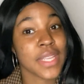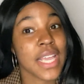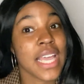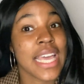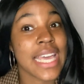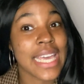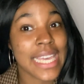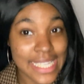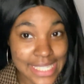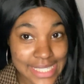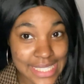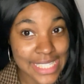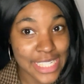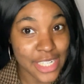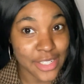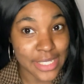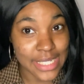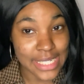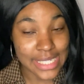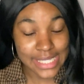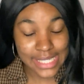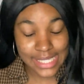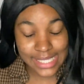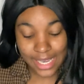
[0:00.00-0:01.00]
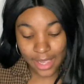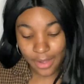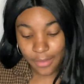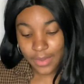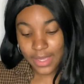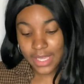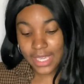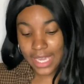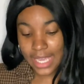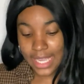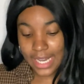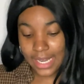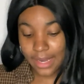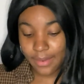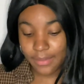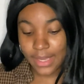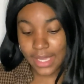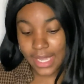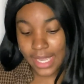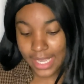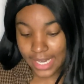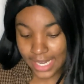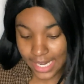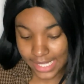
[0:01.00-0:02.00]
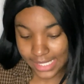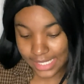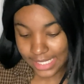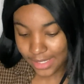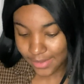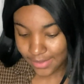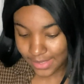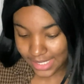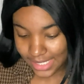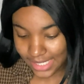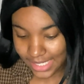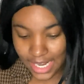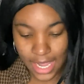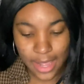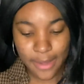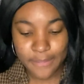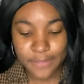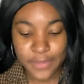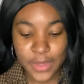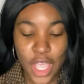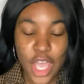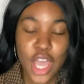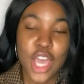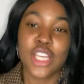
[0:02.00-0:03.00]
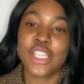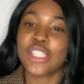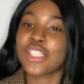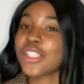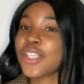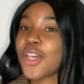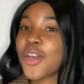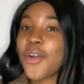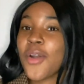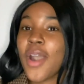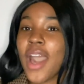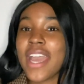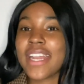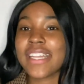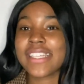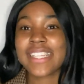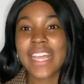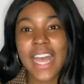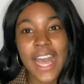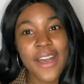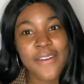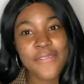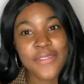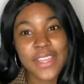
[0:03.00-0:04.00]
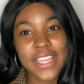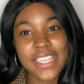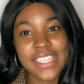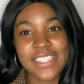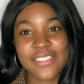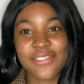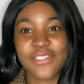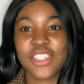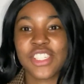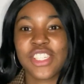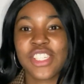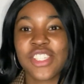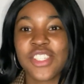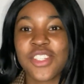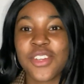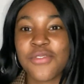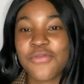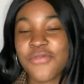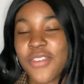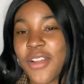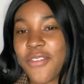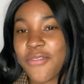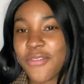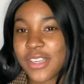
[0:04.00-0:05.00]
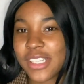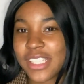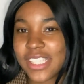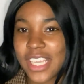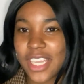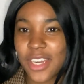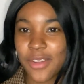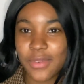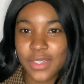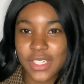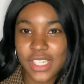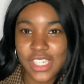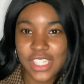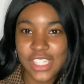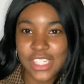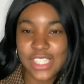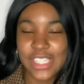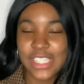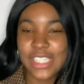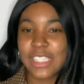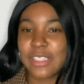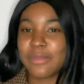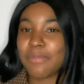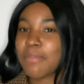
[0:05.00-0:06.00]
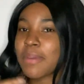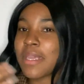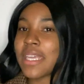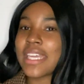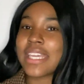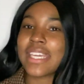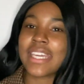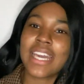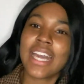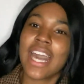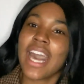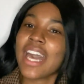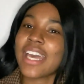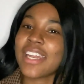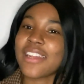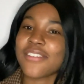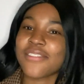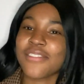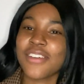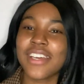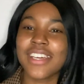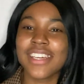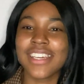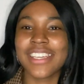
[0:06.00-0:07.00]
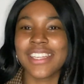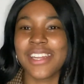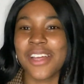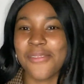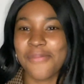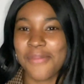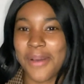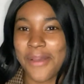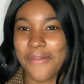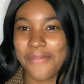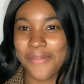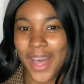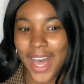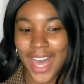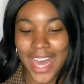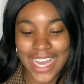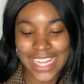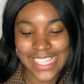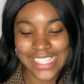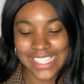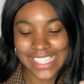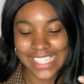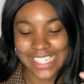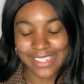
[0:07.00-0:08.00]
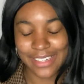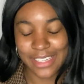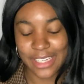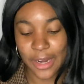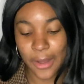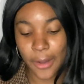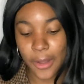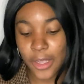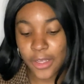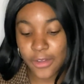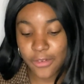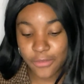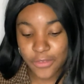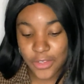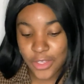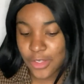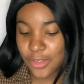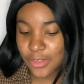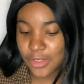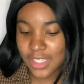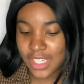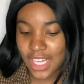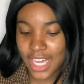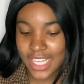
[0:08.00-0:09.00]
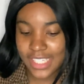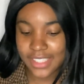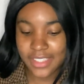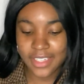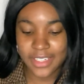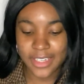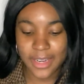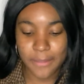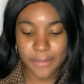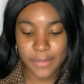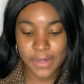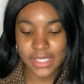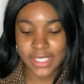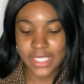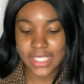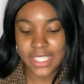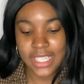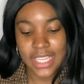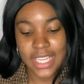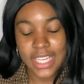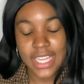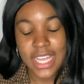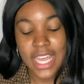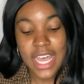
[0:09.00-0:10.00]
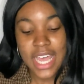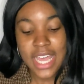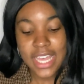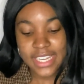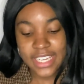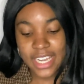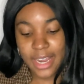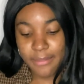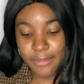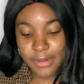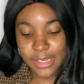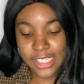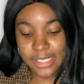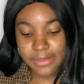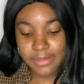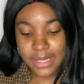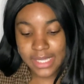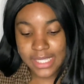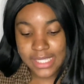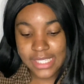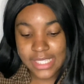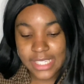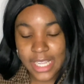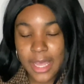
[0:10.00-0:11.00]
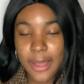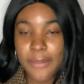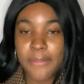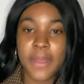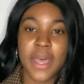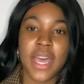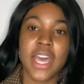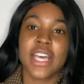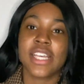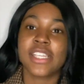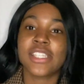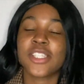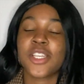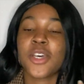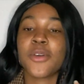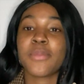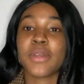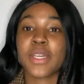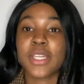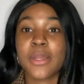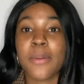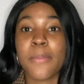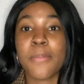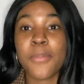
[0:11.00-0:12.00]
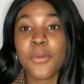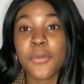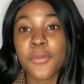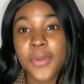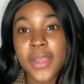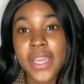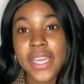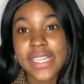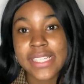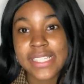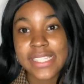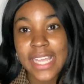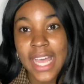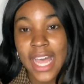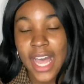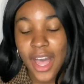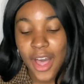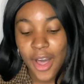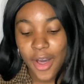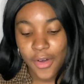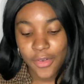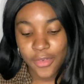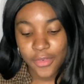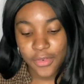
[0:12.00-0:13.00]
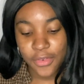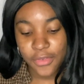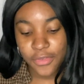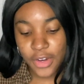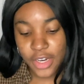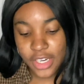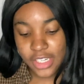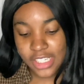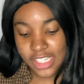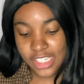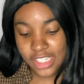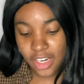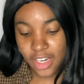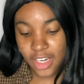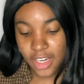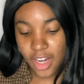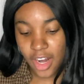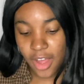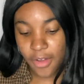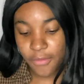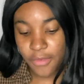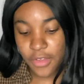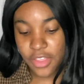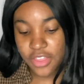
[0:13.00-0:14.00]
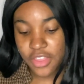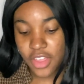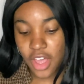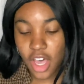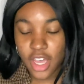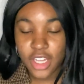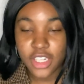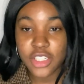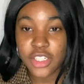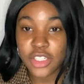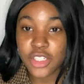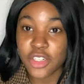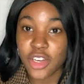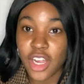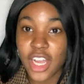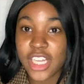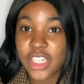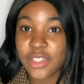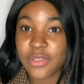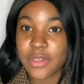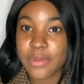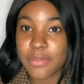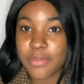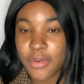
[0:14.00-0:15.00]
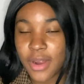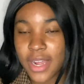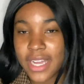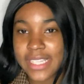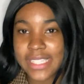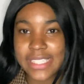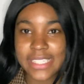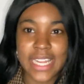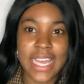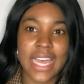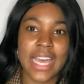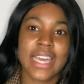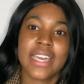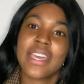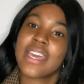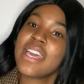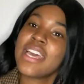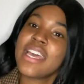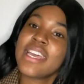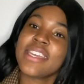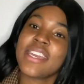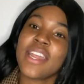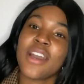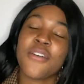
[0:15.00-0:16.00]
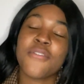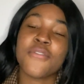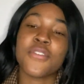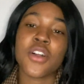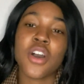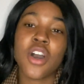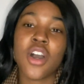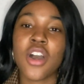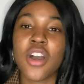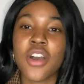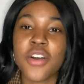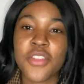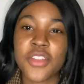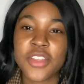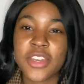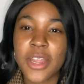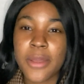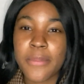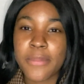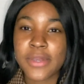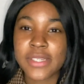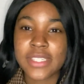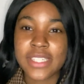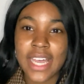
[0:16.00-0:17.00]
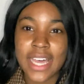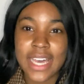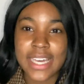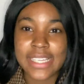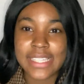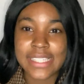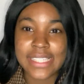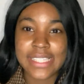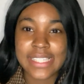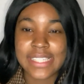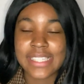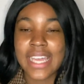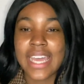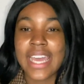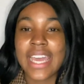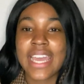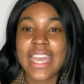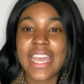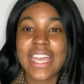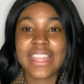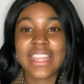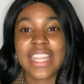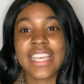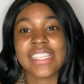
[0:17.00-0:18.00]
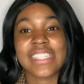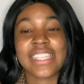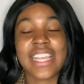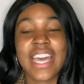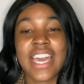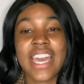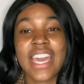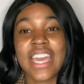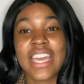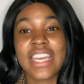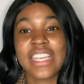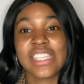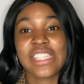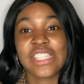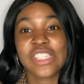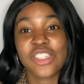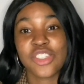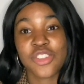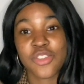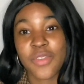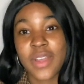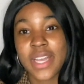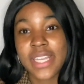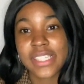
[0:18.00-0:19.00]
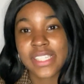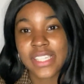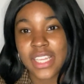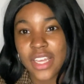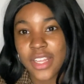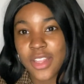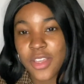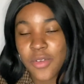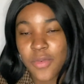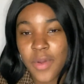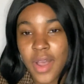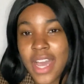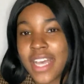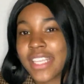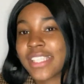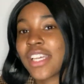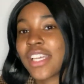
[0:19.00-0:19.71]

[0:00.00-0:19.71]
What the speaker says: it's serious today. We getting into it today. So I just have this for just a reference. I don't want to just speak out of my mind and confuse you guys on numbers and get numbers mixed up. So I'm gonna break down first, starting off with the undergraduate price tag. Now, for all the numbers I say, unless I stress otherwise,